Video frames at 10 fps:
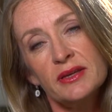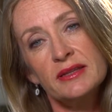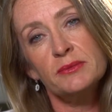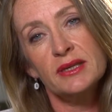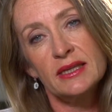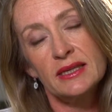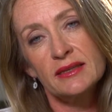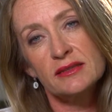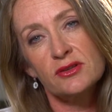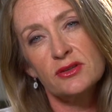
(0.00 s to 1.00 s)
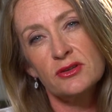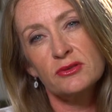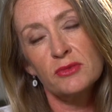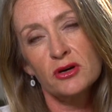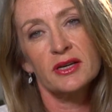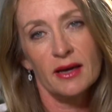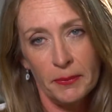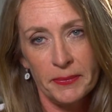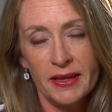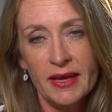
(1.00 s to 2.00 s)
in the beginning so that you can mock it
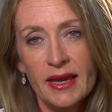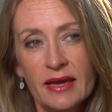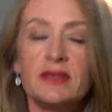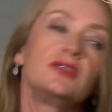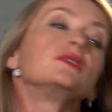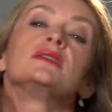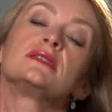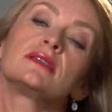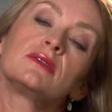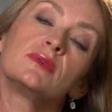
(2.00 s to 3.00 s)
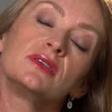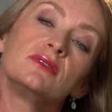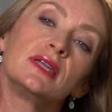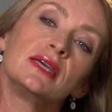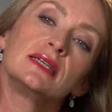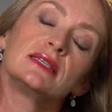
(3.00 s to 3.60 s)
up, and then you can decide whether you need